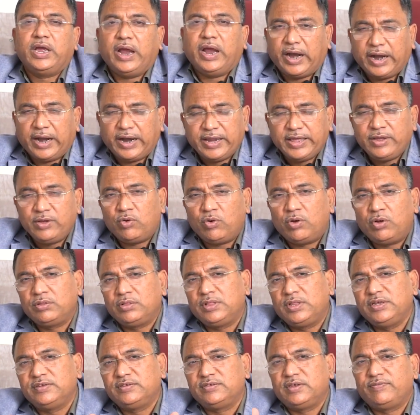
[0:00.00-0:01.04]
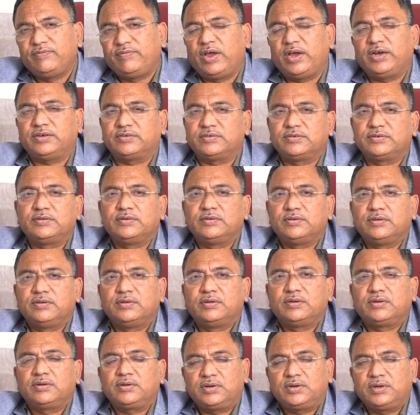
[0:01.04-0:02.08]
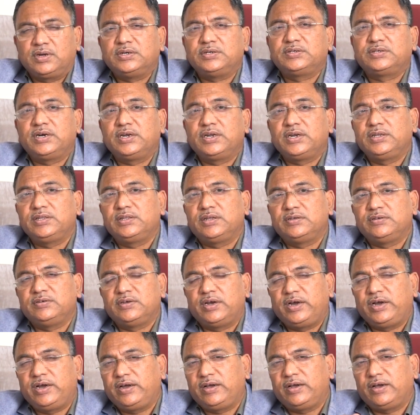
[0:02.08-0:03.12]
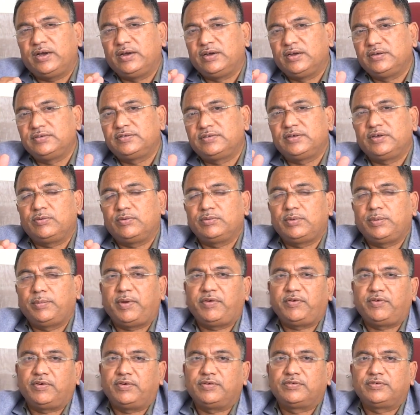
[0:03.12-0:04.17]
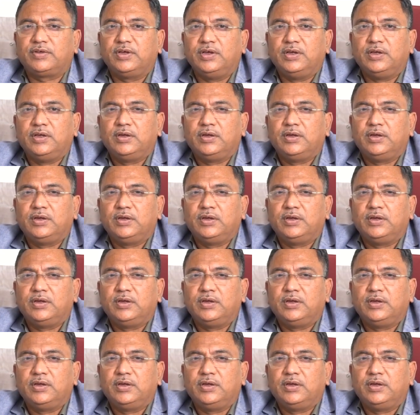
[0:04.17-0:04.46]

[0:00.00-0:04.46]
Adding on these effects, considering the genetic tendency of the patients